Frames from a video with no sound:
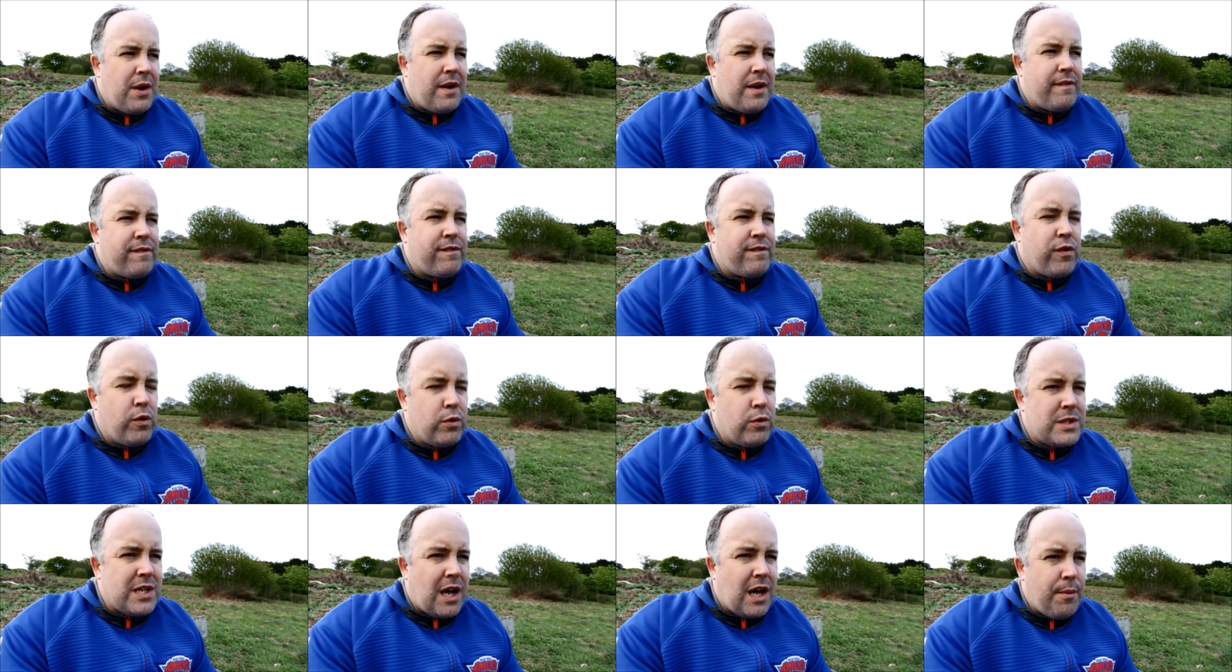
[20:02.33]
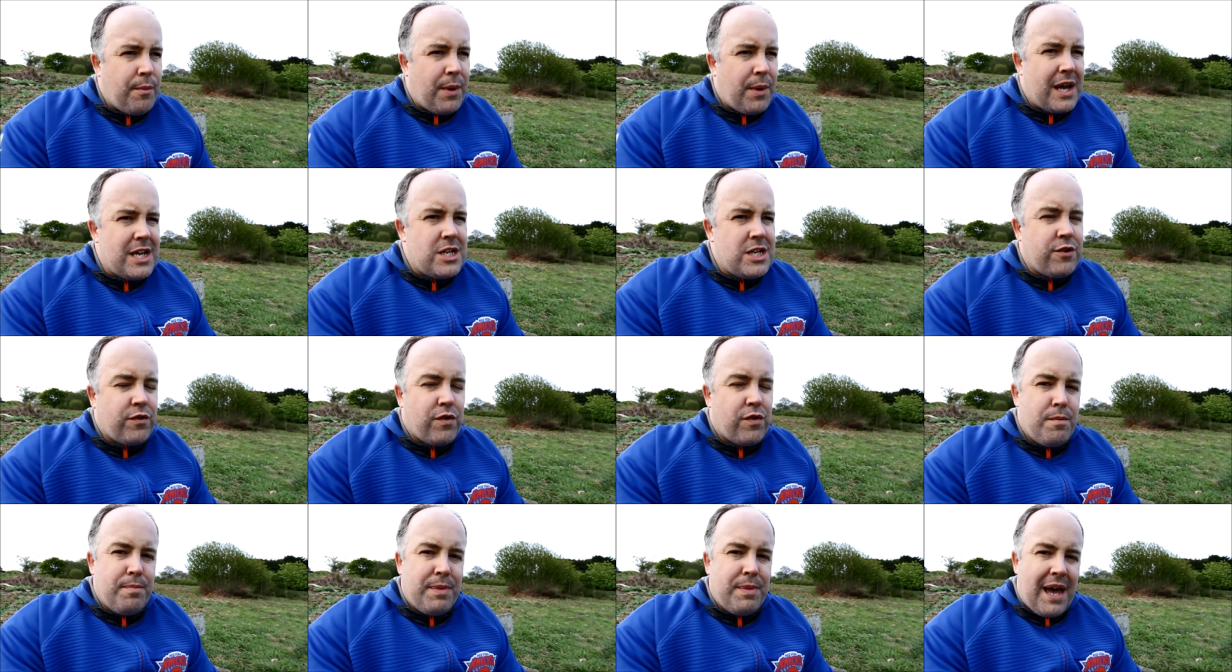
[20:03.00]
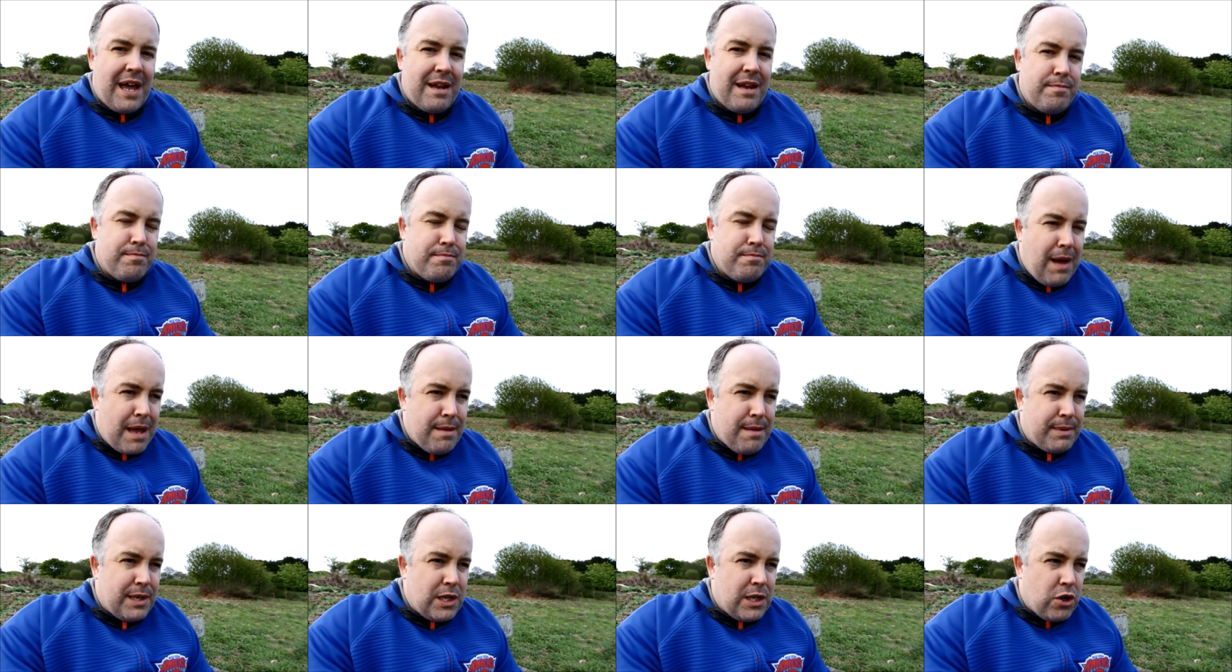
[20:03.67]
earn a full-time wage from that?
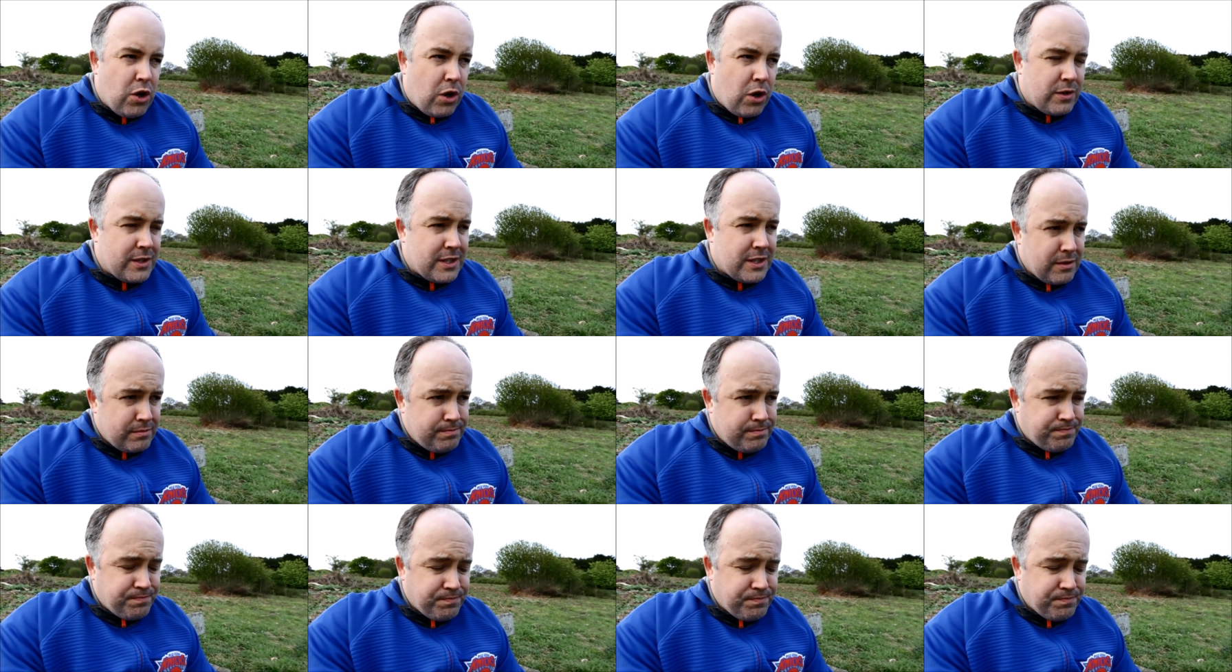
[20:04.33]
Maybe not.